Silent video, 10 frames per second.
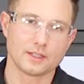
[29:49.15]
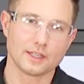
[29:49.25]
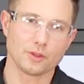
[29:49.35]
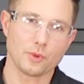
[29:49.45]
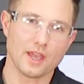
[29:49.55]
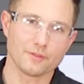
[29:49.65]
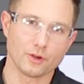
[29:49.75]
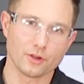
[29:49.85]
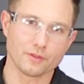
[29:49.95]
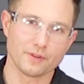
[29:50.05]
Now that we have
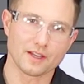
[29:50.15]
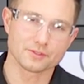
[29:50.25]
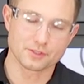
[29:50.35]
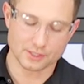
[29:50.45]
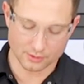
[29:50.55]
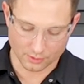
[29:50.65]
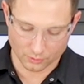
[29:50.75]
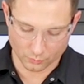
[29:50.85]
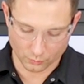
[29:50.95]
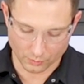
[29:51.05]
all the valves
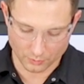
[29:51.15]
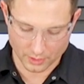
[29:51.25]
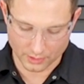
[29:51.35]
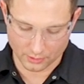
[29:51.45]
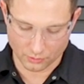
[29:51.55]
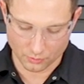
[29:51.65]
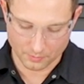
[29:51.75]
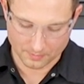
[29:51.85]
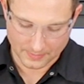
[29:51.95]
installed, what we're gonna do